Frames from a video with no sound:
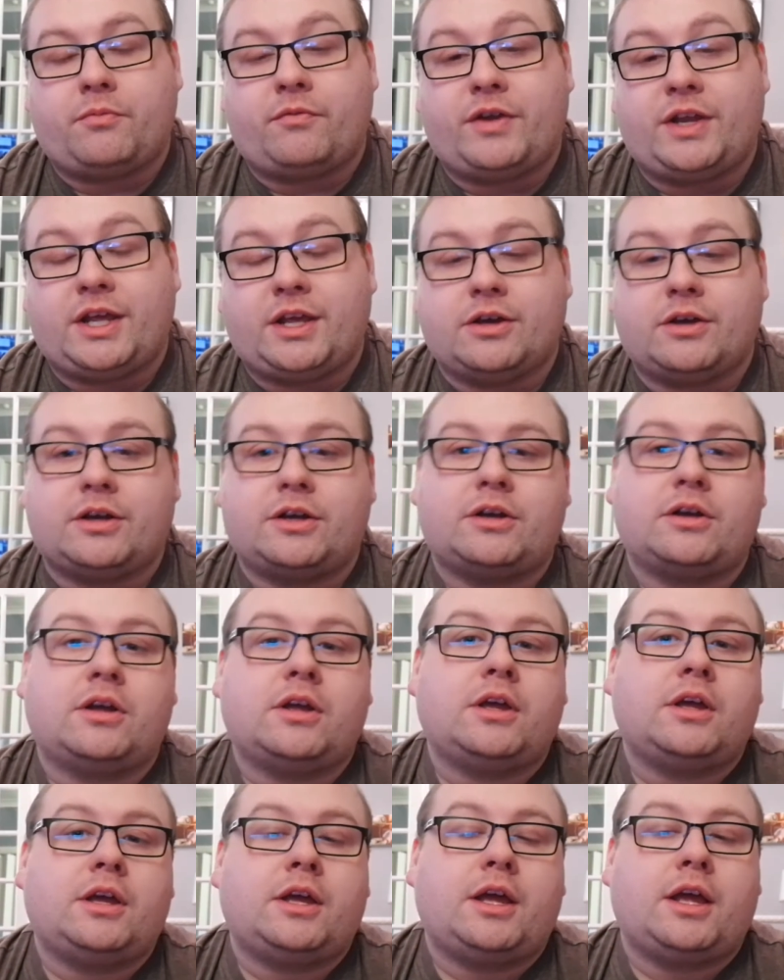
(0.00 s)
video
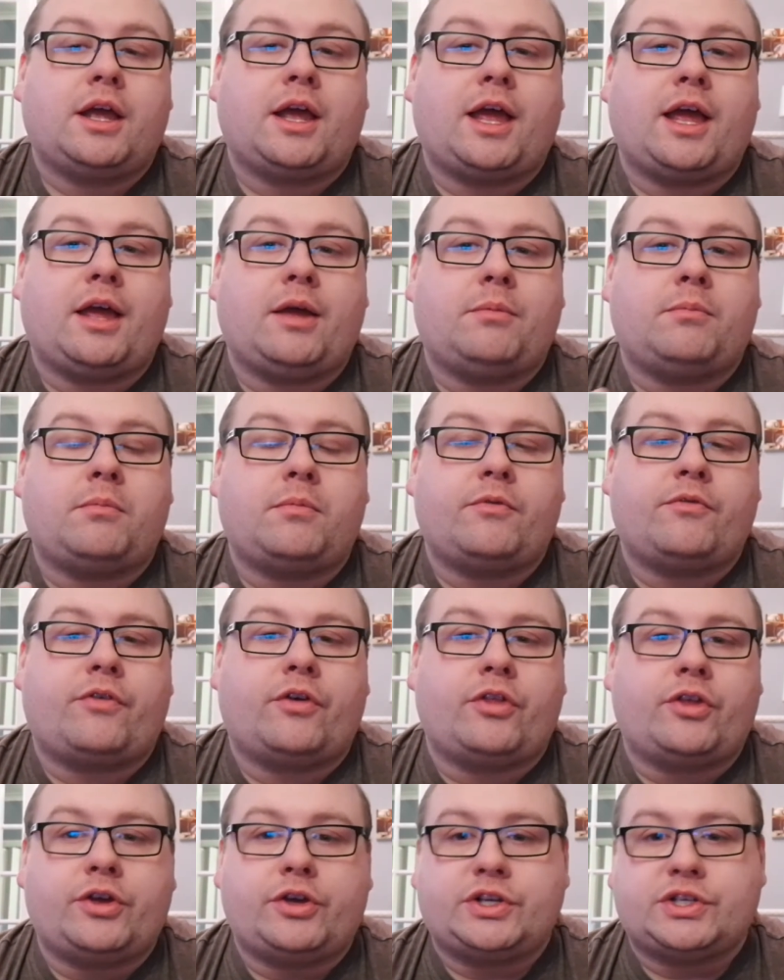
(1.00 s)
for
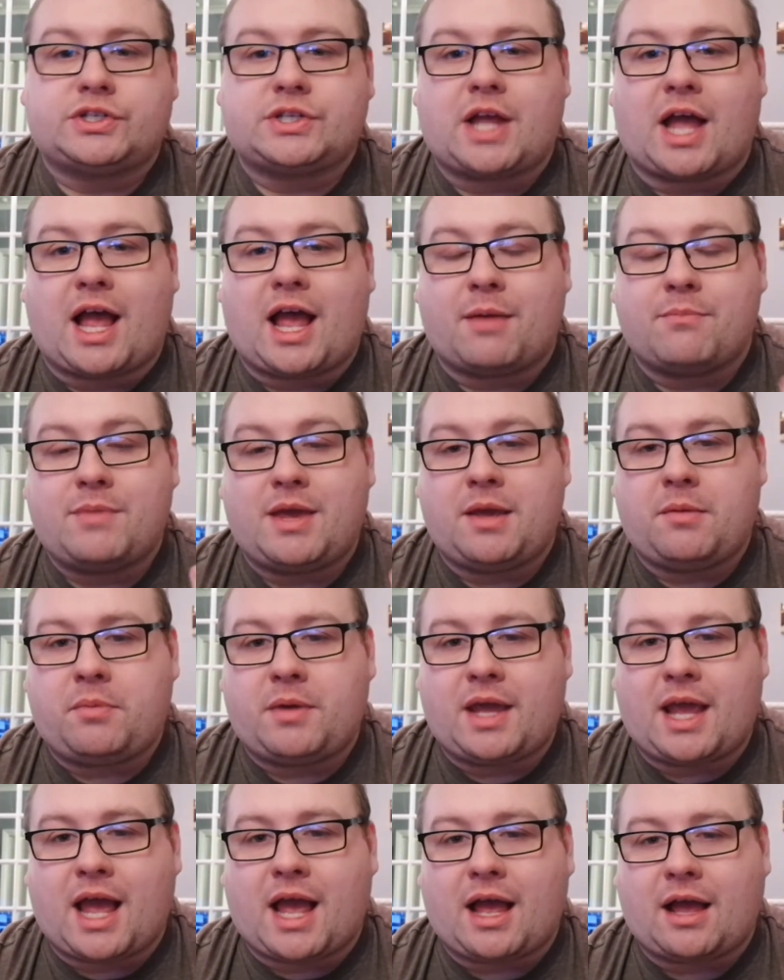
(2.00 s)
those that
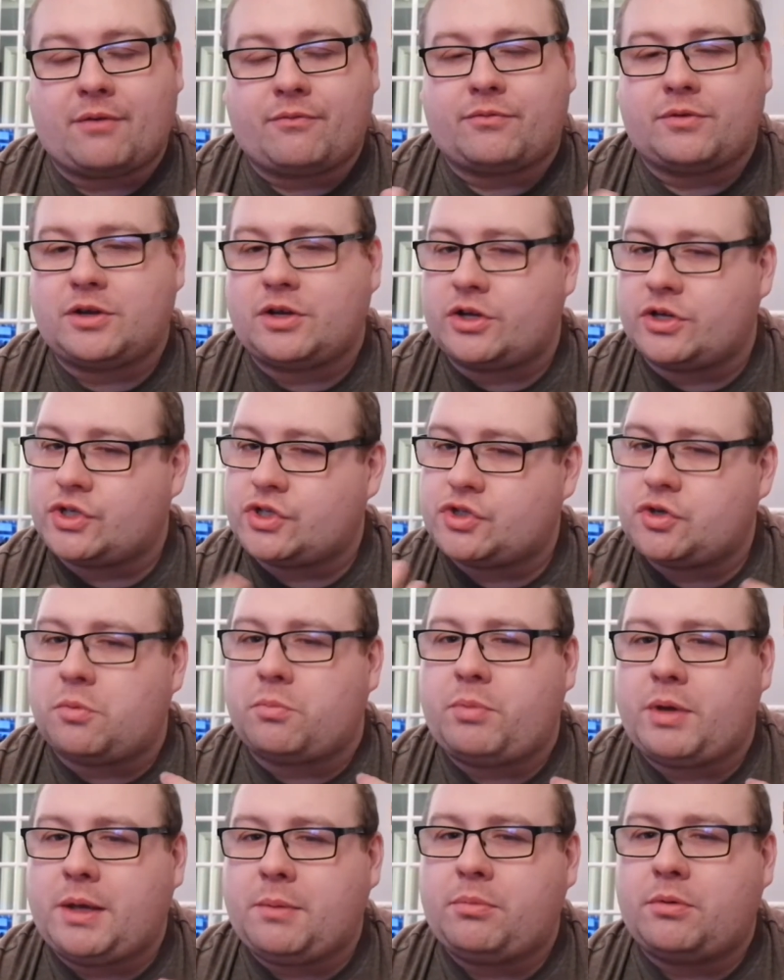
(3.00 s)
maybe have, because some
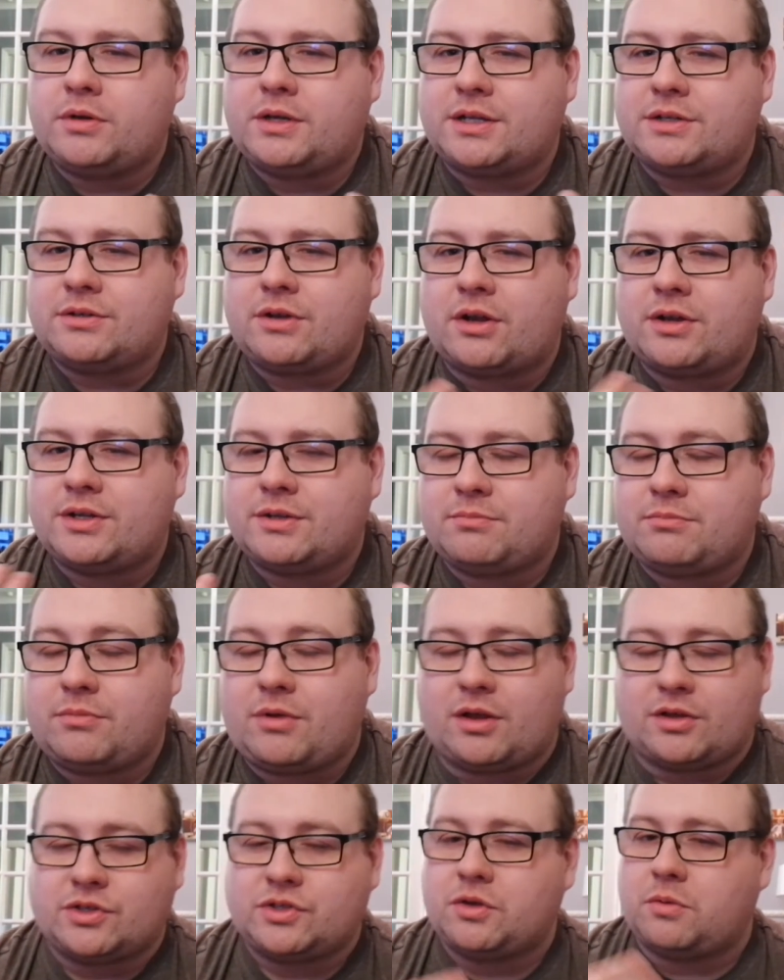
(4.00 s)
people
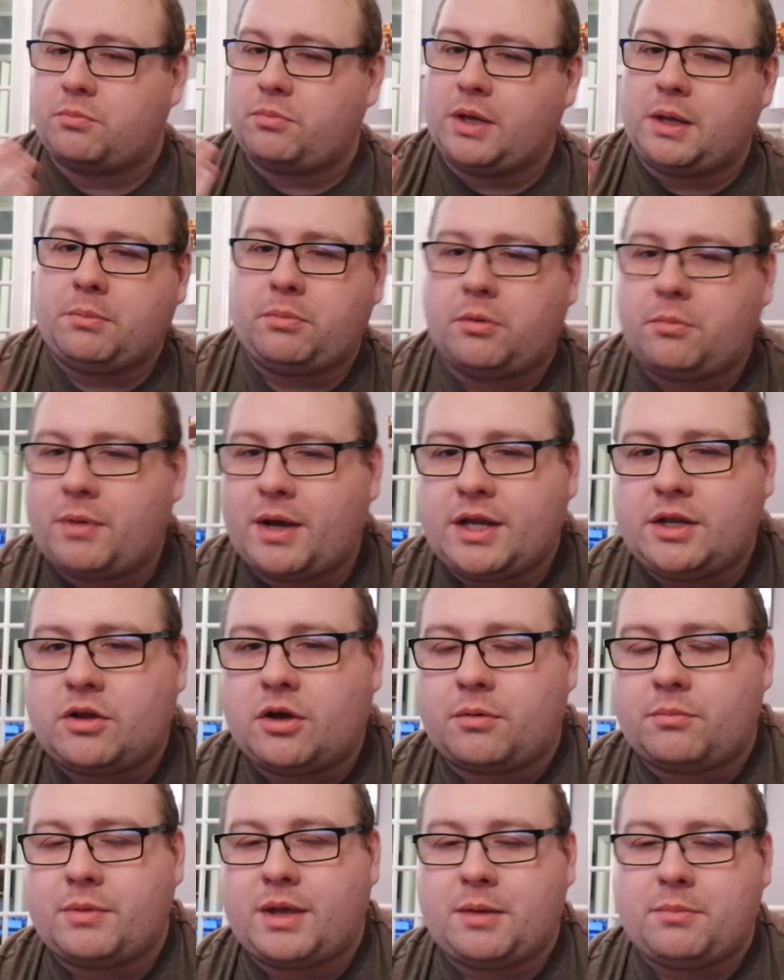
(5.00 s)
some people might
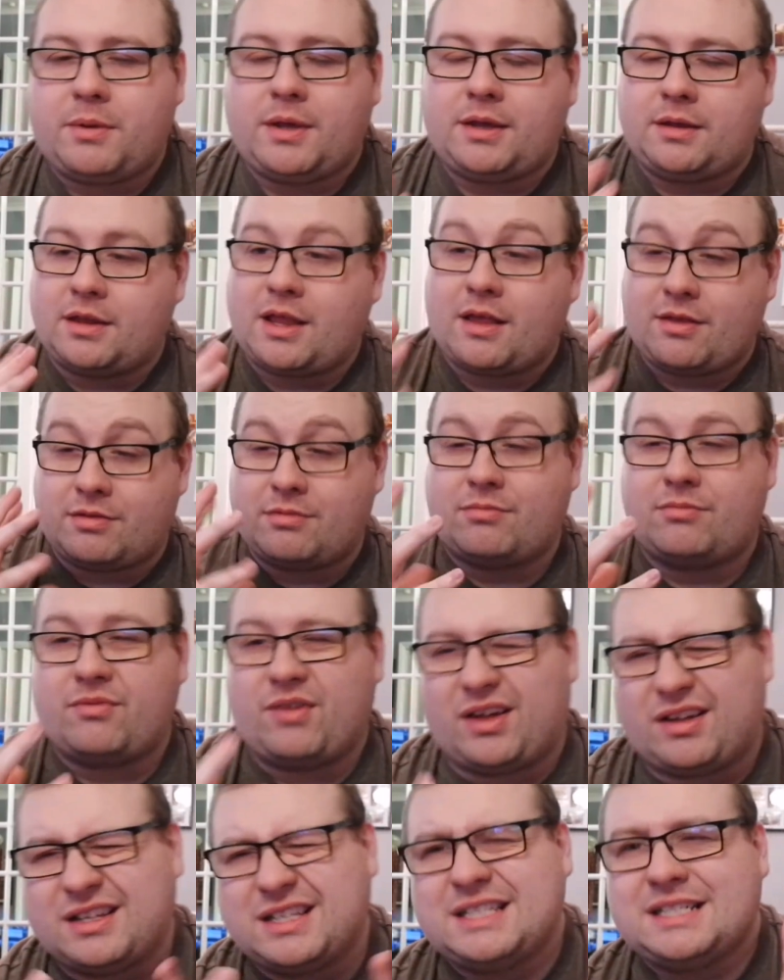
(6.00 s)
not maybe
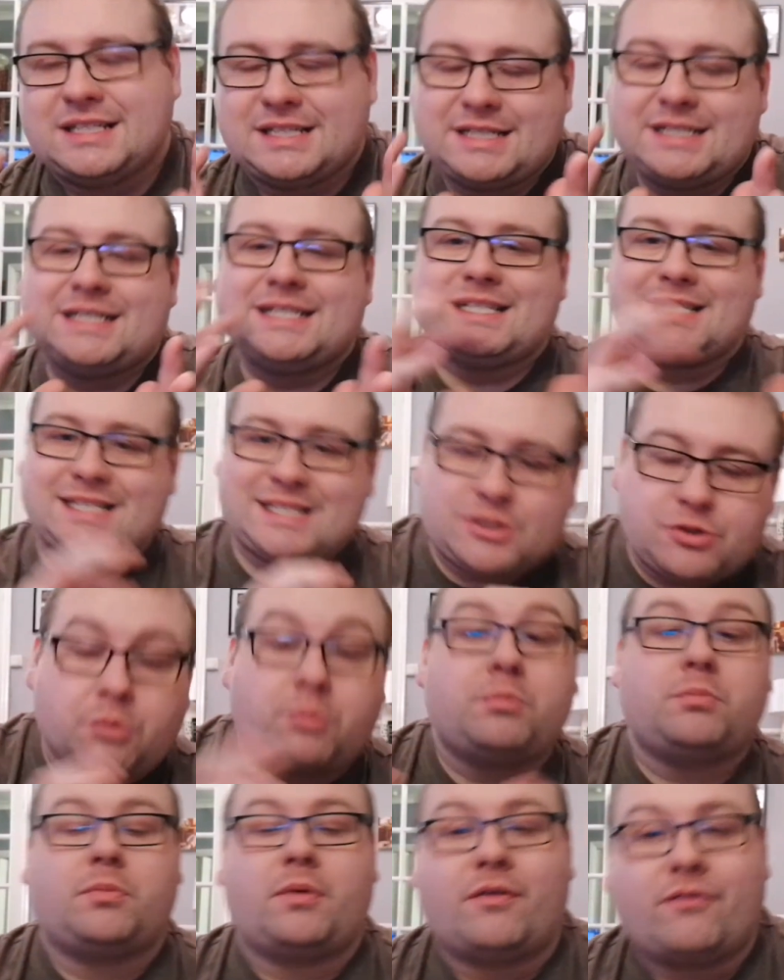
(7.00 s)

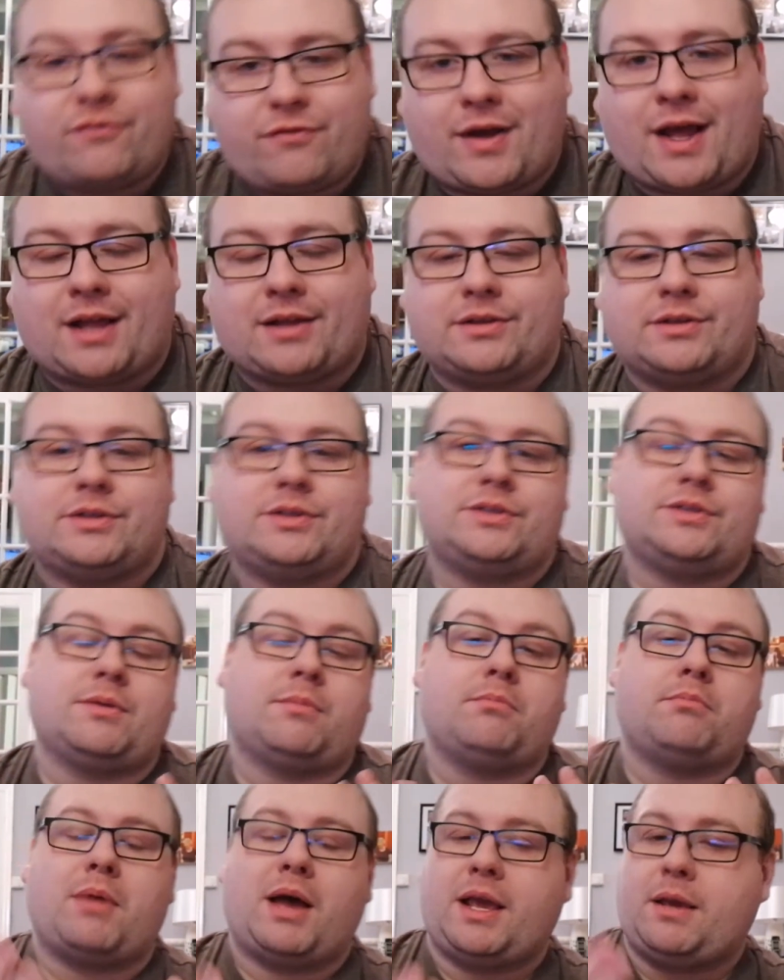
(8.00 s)
some fans
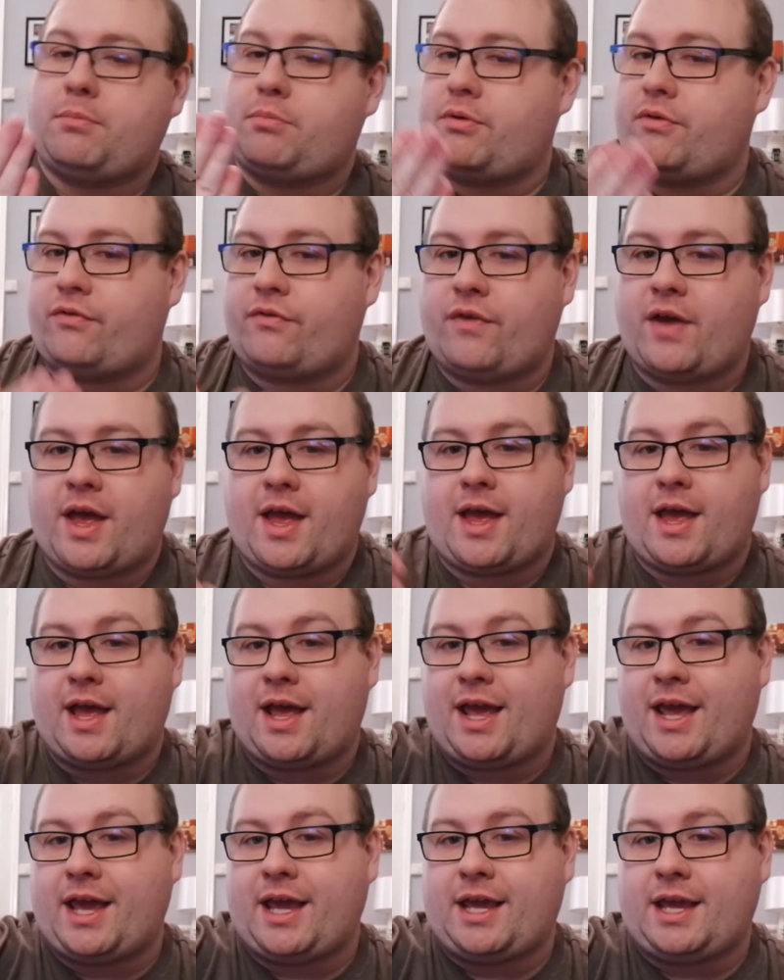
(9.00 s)
might prefer
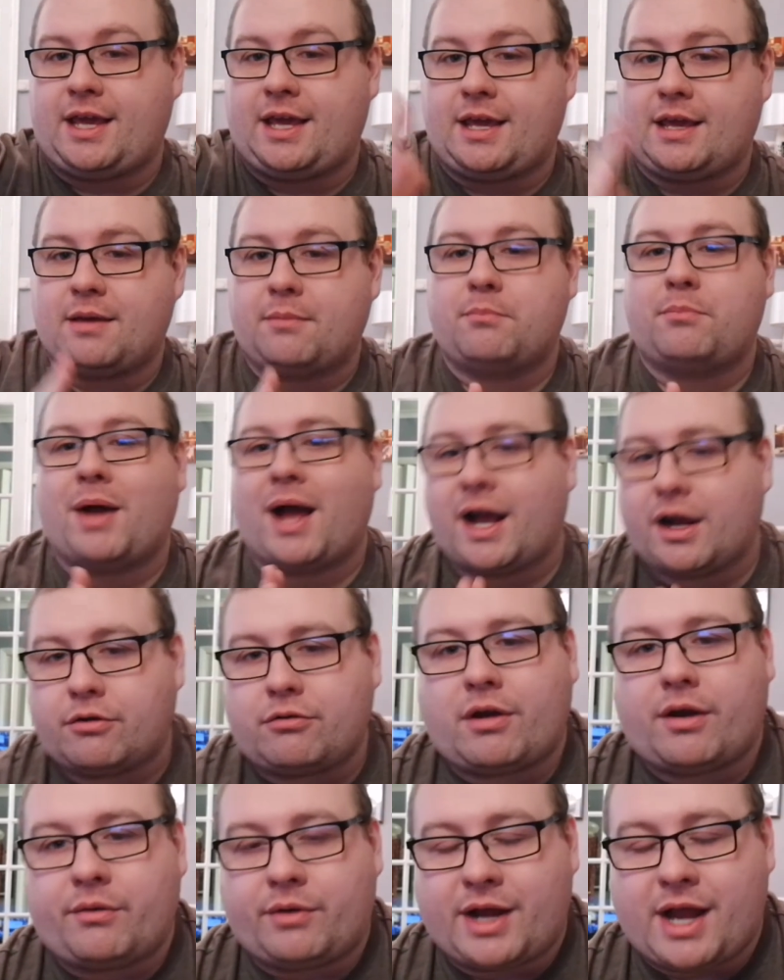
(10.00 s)
a
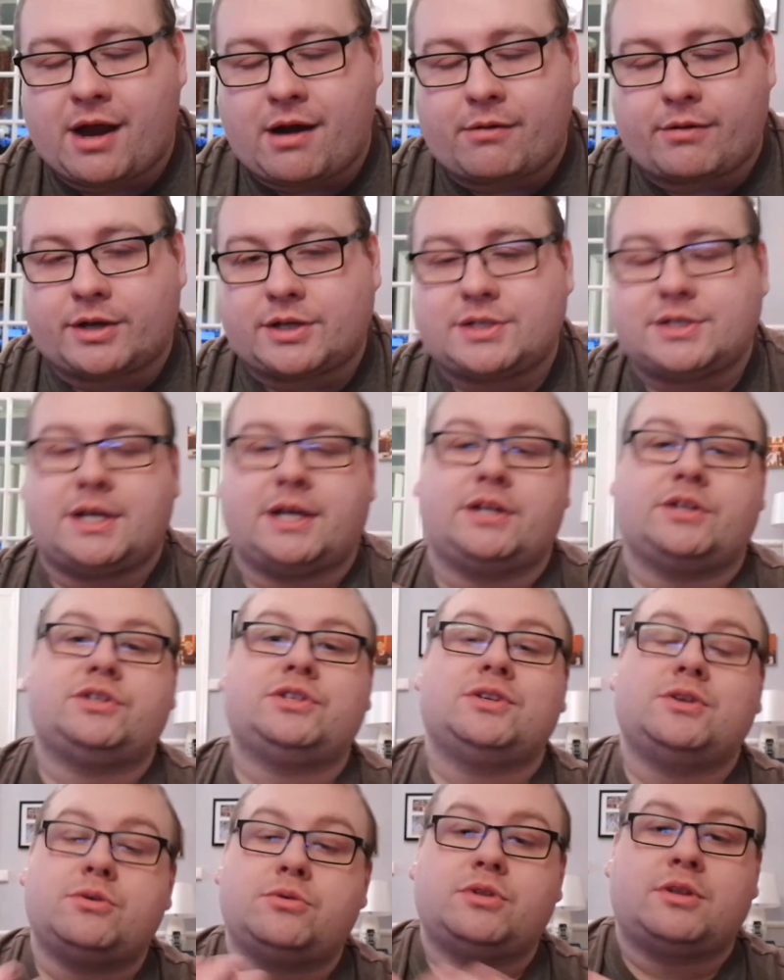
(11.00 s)
background character
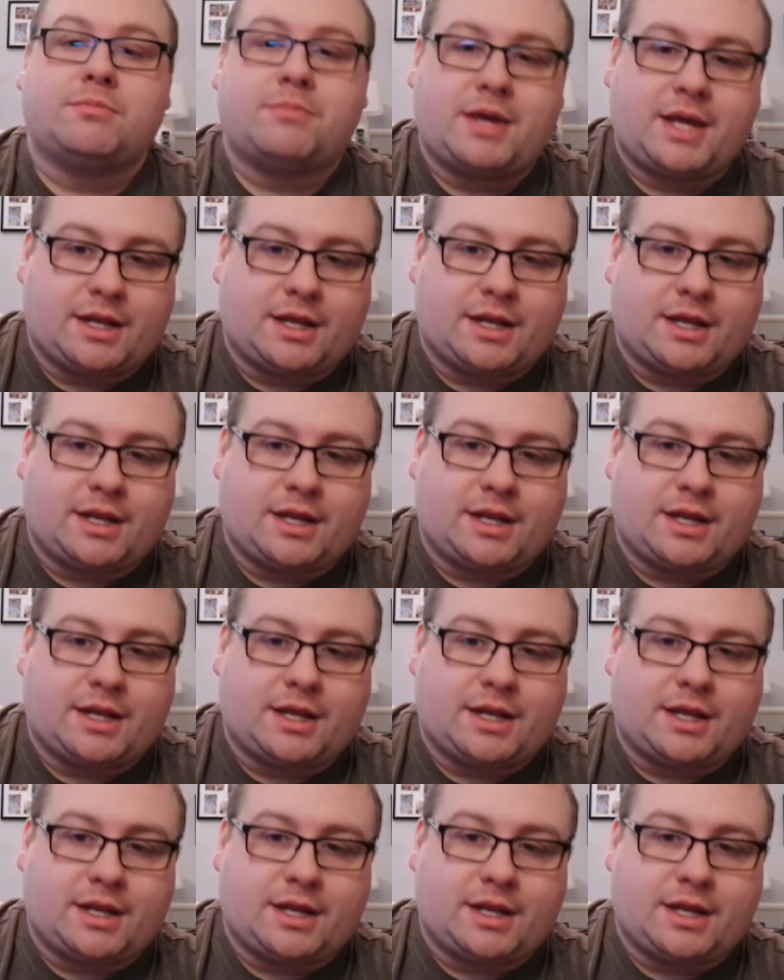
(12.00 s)
to the